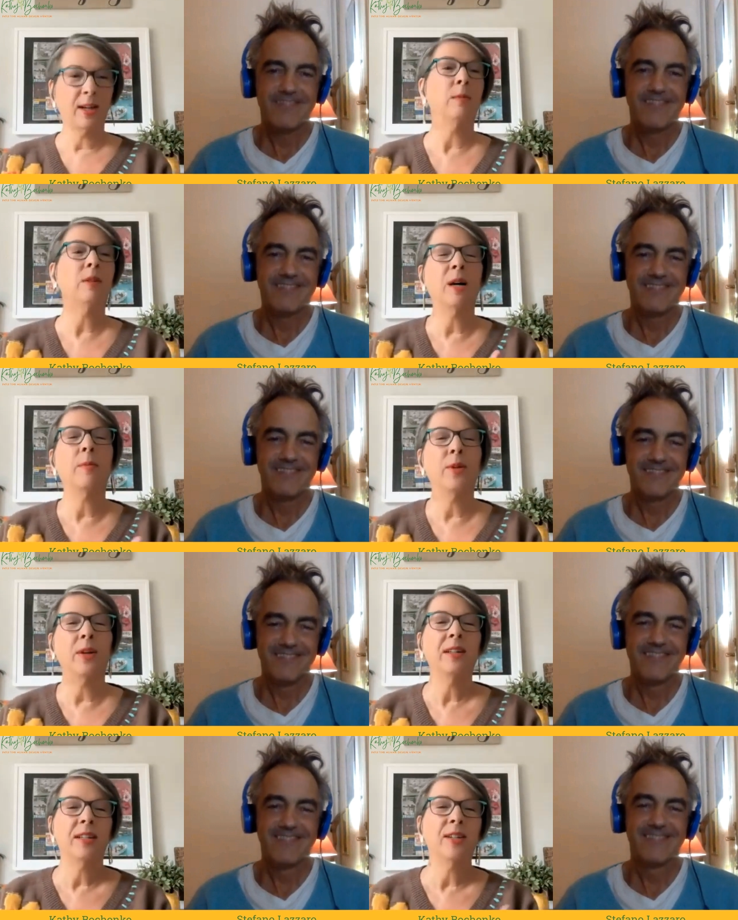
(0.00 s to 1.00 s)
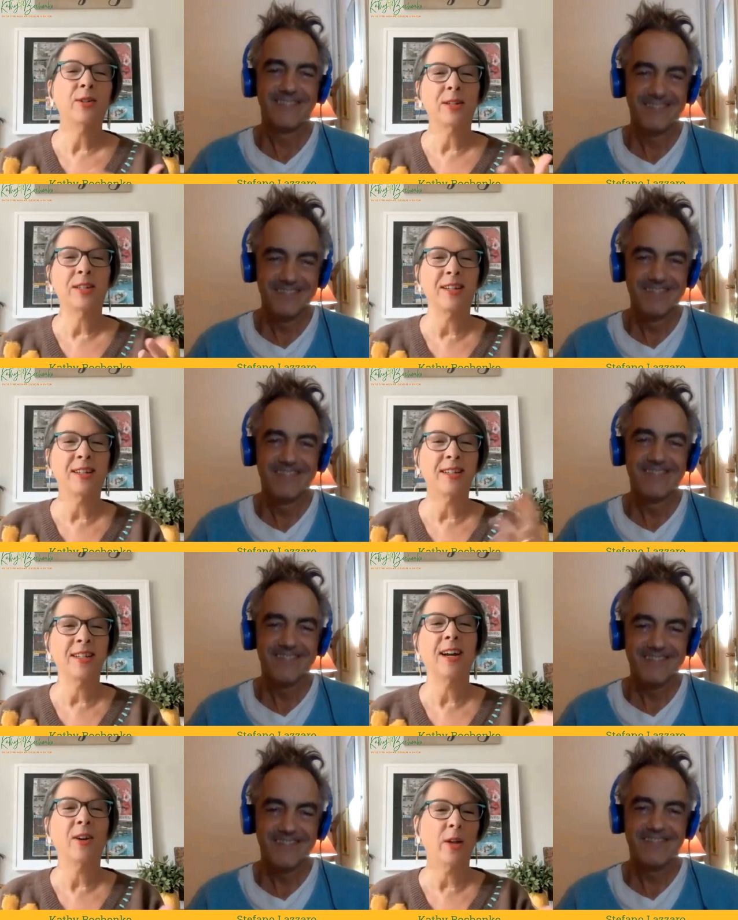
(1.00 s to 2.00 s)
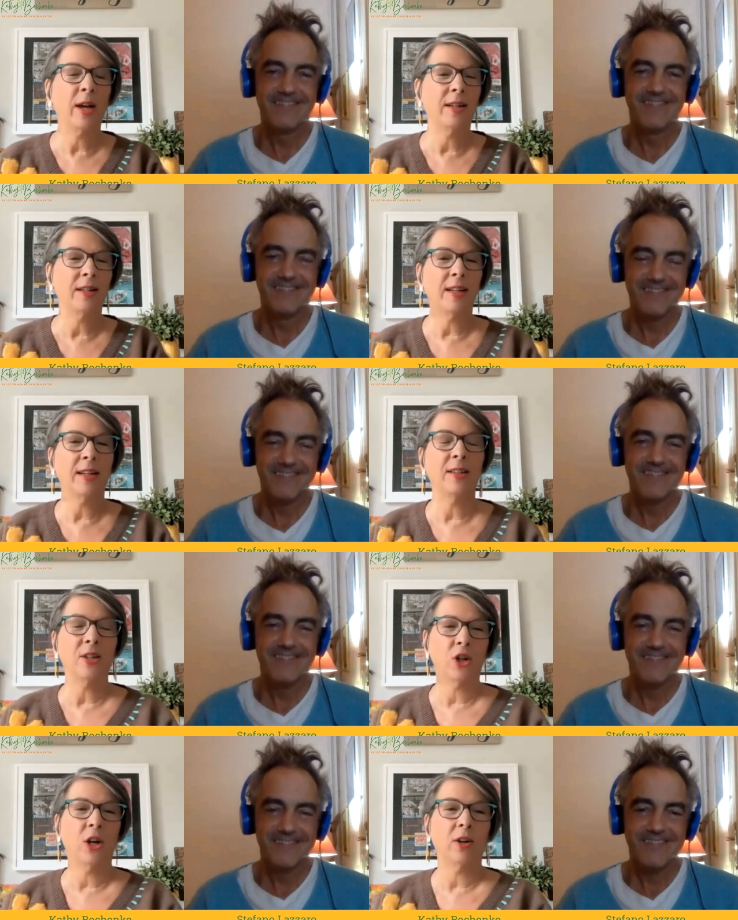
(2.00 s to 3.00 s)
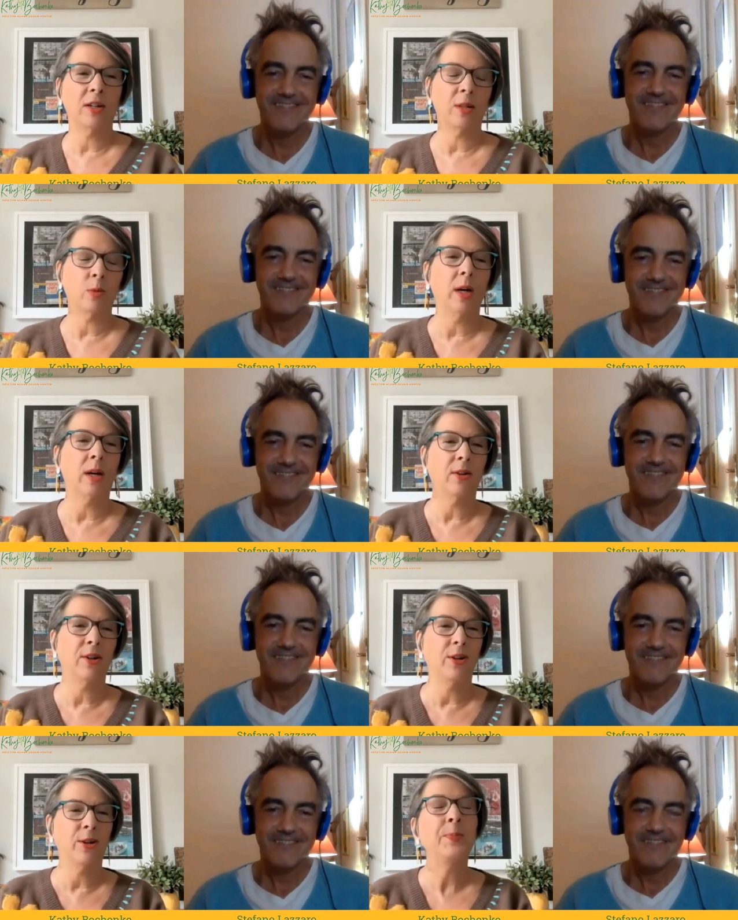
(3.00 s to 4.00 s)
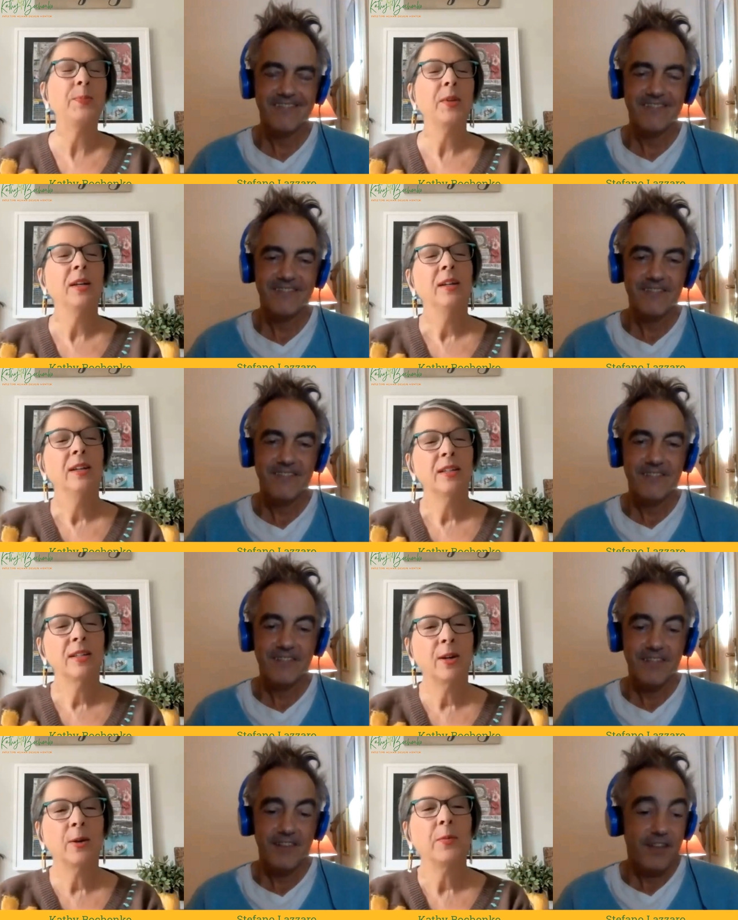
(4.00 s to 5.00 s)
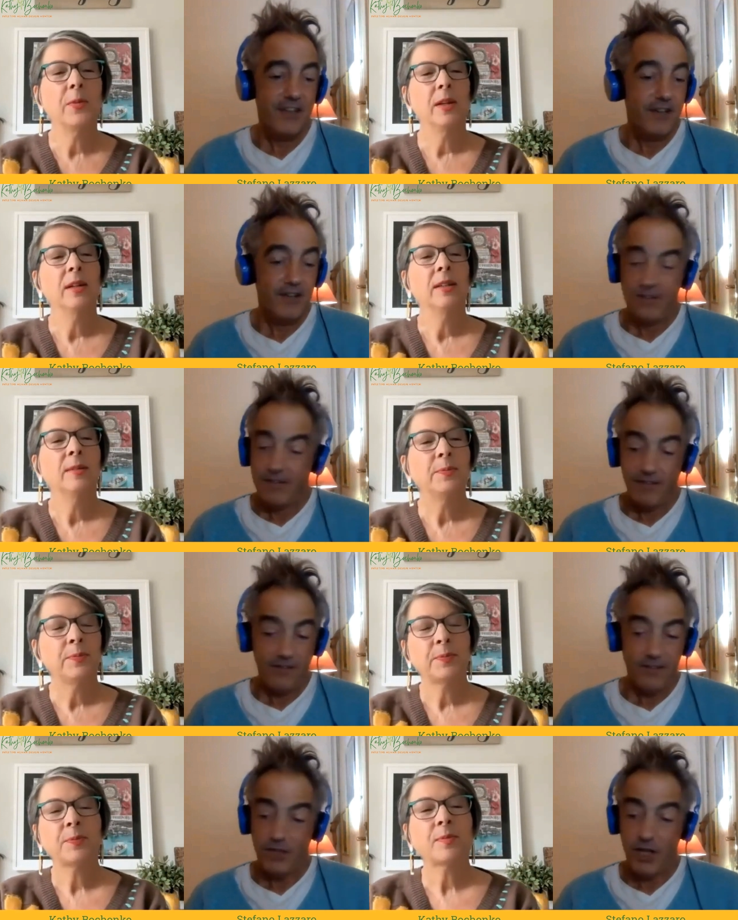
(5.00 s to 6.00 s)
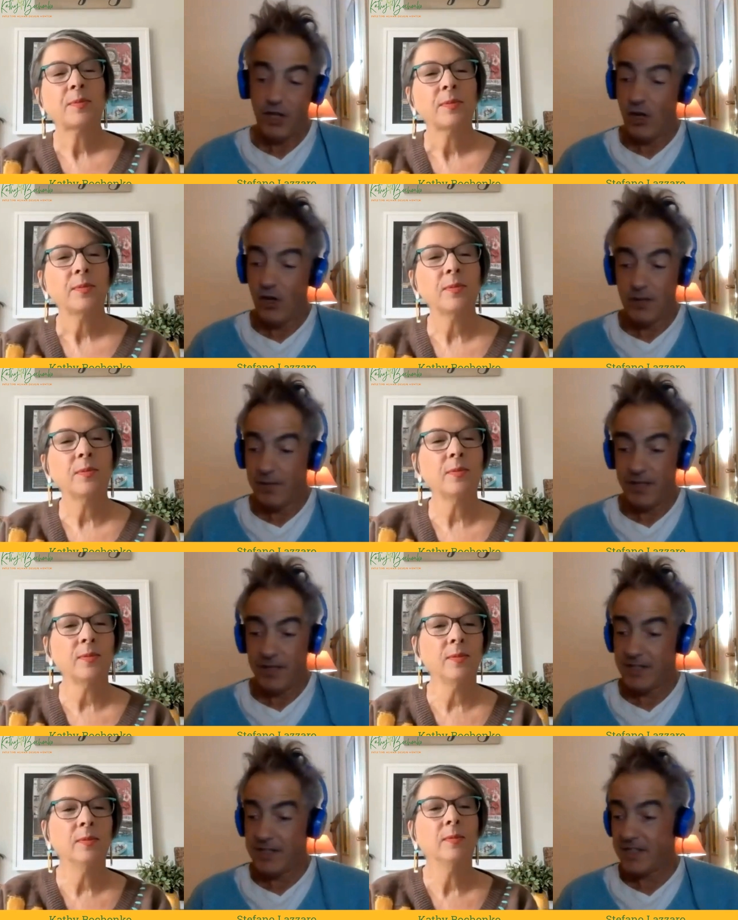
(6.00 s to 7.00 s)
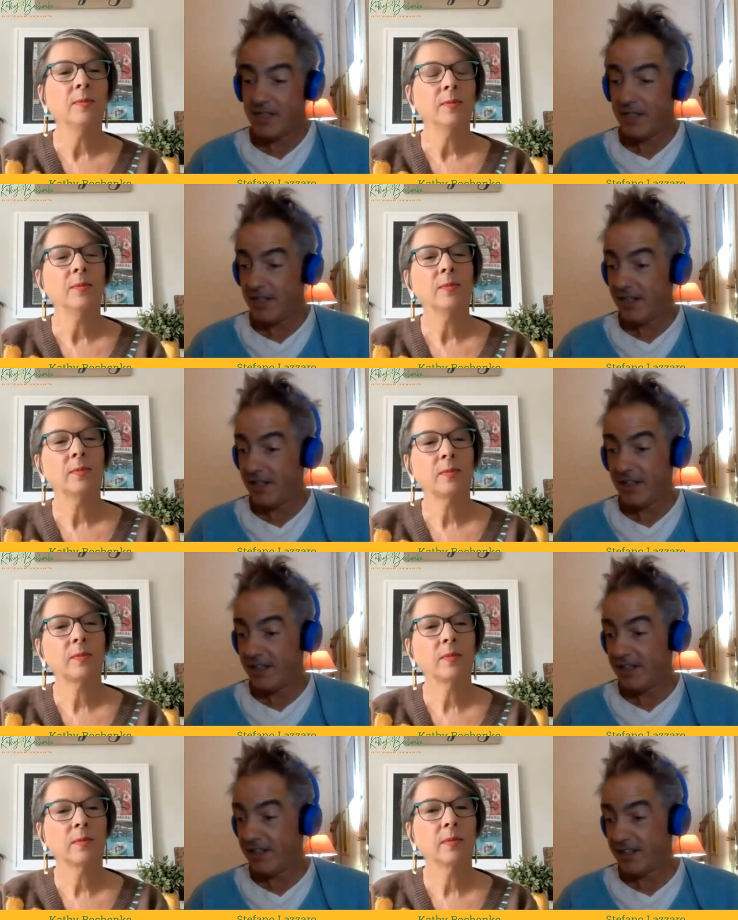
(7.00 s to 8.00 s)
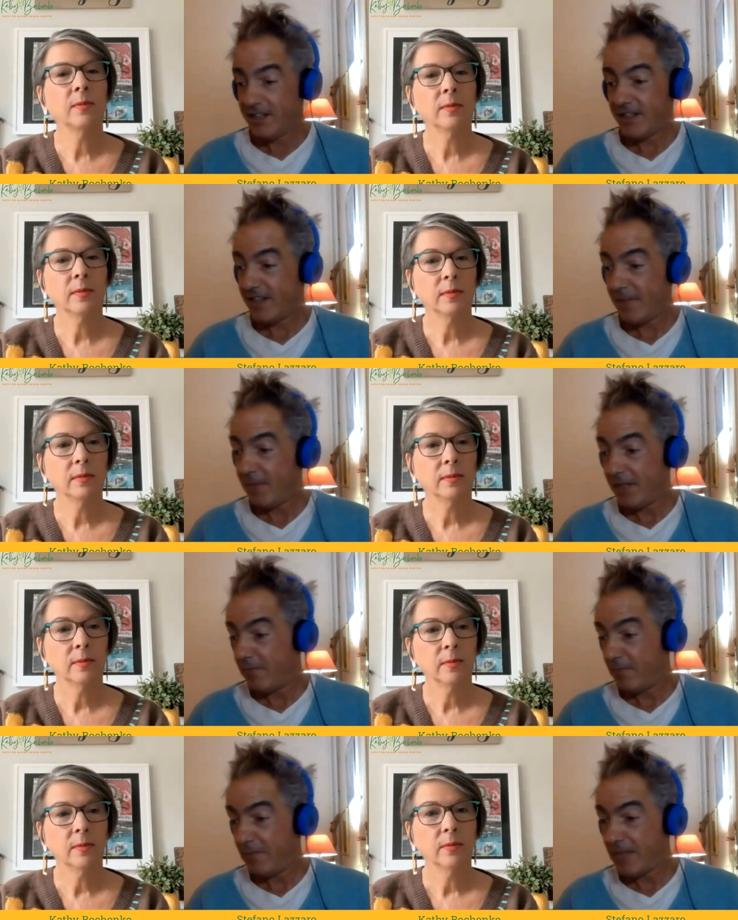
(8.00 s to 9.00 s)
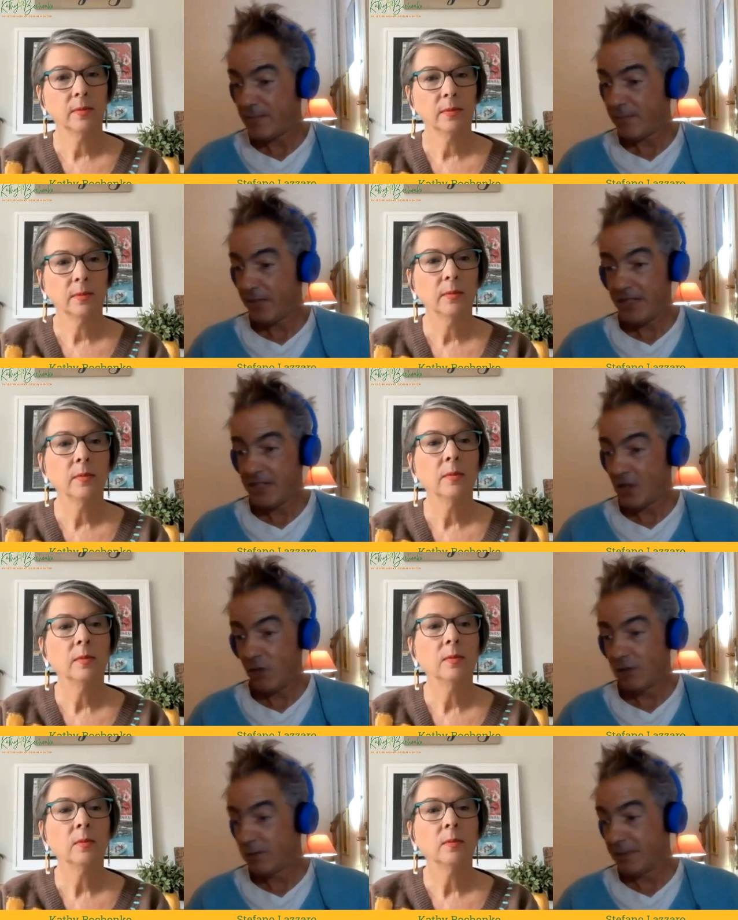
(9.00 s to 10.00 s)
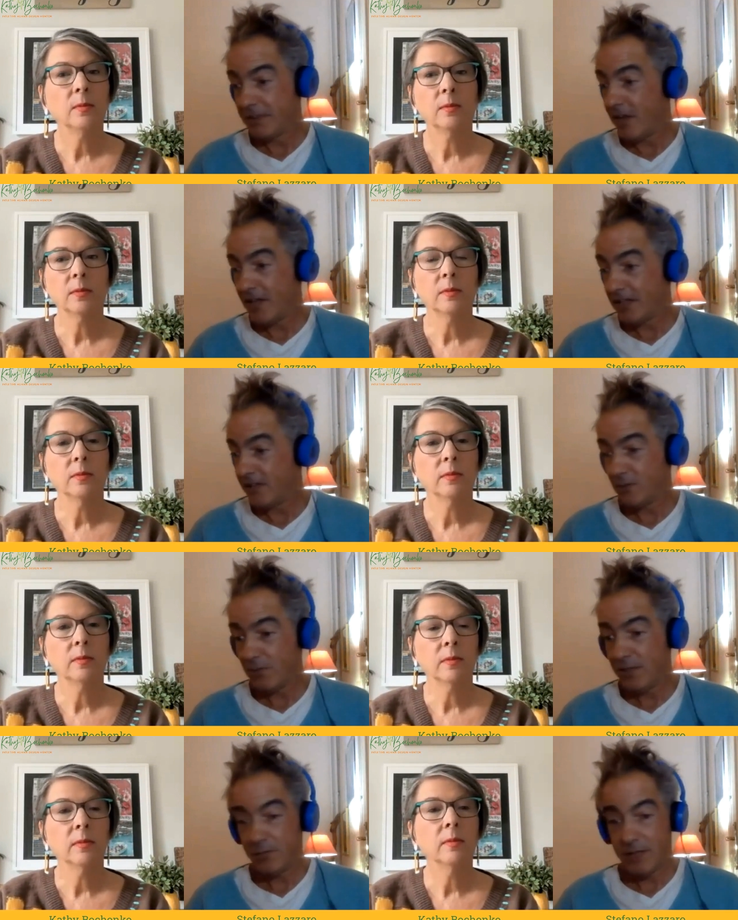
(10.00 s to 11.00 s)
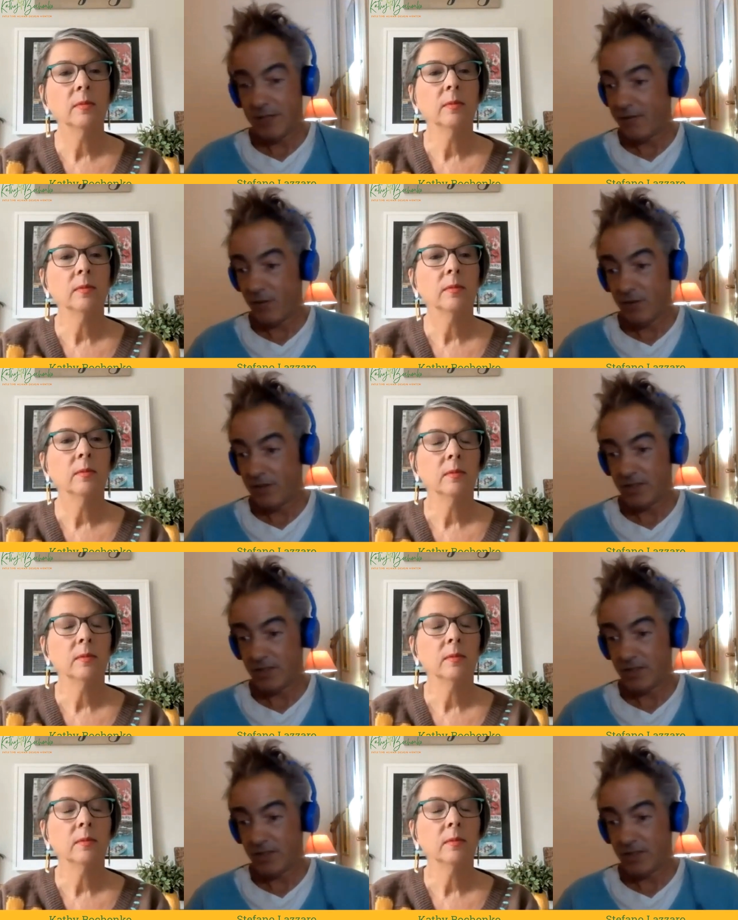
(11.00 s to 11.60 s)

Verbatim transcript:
Speaker 1: that comes up, then it's interesting to see how that is in the chart as well, you know? So
Speaker 2: you're not alone. I mean, it's, uh, I mean, my spleen's always been talking to me, but I've only